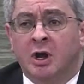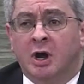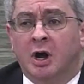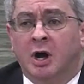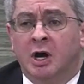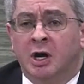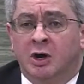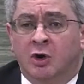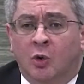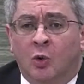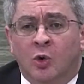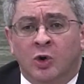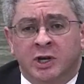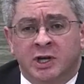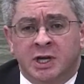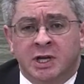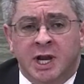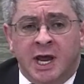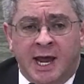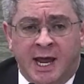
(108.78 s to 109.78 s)
Uh,
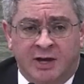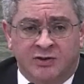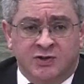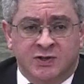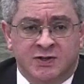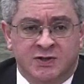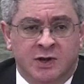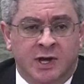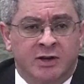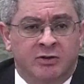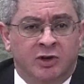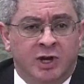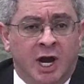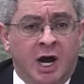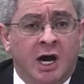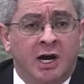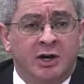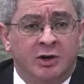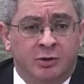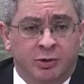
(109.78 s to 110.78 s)
Oregon has a slightly
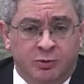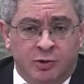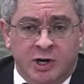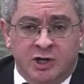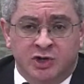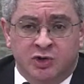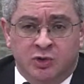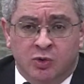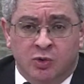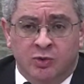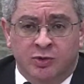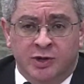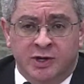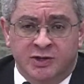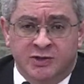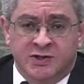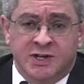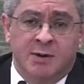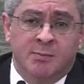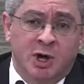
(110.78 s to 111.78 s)
higher threshold than
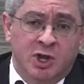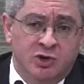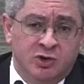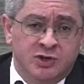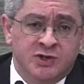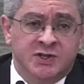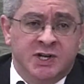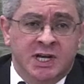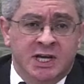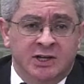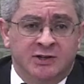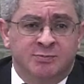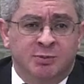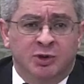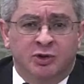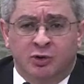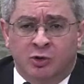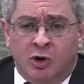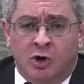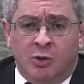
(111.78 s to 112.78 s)
some other states, but
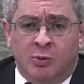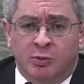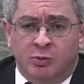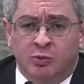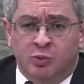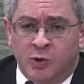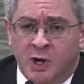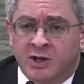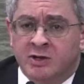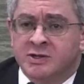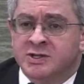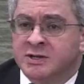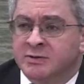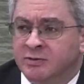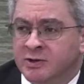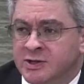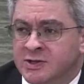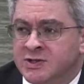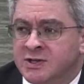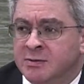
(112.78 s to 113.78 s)
they're all
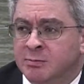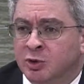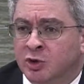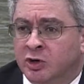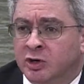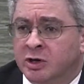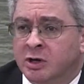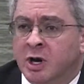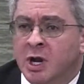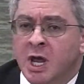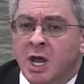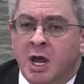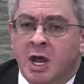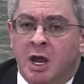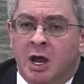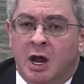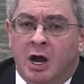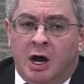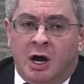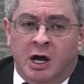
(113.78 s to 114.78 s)
relatively similar.
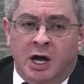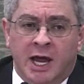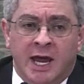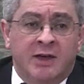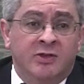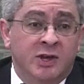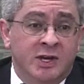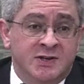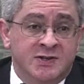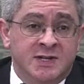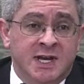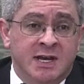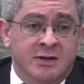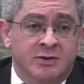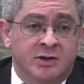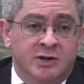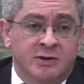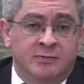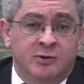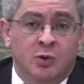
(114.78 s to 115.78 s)
Uh, and they say
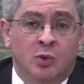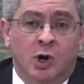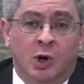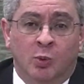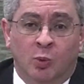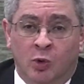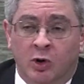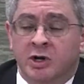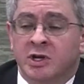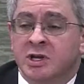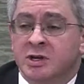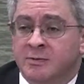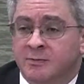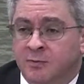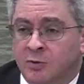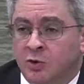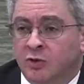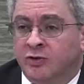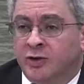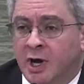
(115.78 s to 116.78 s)
that if you are working
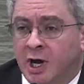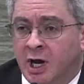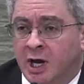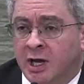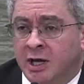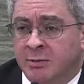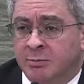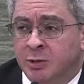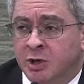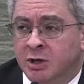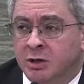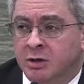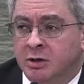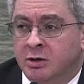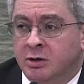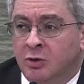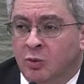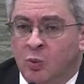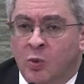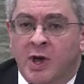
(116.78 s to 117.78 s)
full-time,
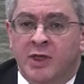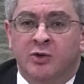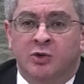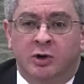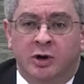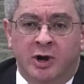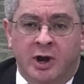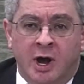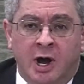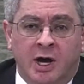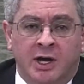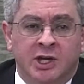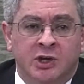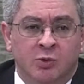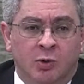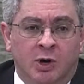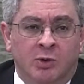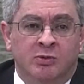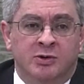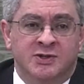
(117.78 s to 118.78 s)
whether or not you
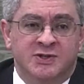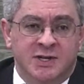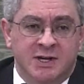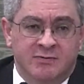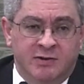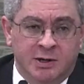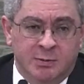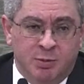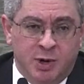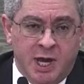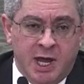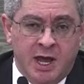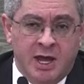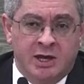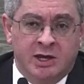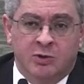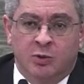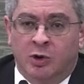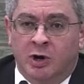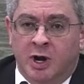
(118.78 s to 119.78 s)
are receiving pay,
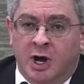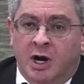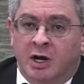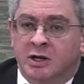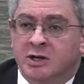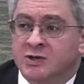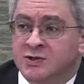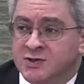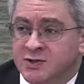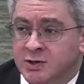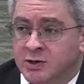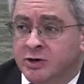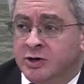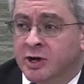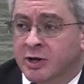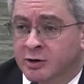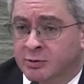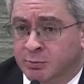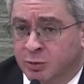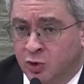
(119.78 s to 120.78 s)
you are not considered
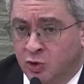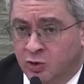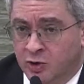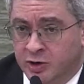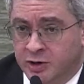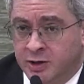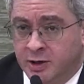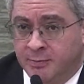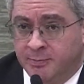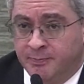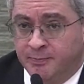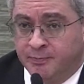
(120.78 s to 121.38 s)
unemployed.